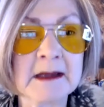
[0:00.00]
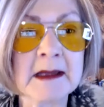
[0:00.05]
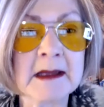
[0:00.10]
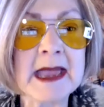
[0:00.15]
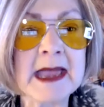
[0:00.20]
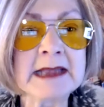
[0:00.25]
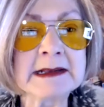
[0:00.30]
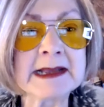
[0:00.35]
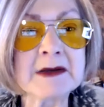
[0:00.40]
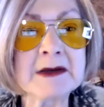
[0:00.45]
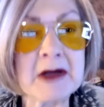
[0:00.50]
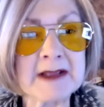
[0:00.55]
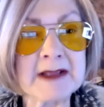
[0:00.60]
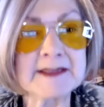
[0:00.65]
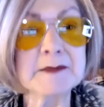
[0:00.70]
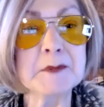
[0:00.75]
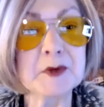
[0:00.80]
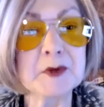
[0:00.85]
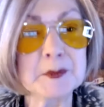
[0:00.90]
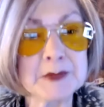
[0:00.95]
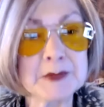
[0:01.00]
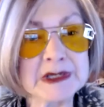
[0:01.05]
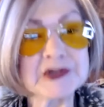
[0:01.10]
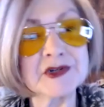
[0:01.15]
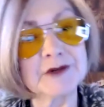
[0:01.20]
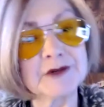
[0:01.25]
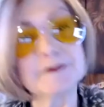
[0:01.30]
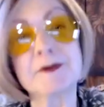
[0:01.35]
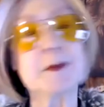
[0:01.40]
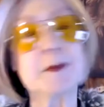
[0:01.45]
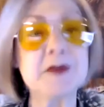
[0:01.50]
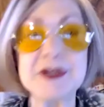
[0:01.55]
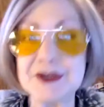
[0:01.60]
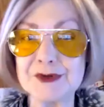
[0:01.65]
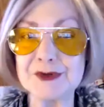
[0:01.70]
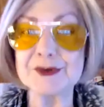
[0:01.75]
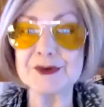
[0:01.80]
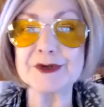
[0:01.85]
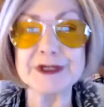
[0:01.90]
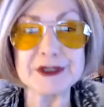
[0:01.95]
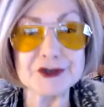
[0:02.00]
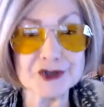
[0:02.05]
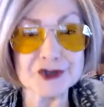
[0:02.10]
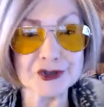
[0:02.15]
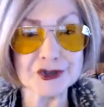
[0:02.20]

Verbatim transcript: And I got the permission from oh, the Unity wow.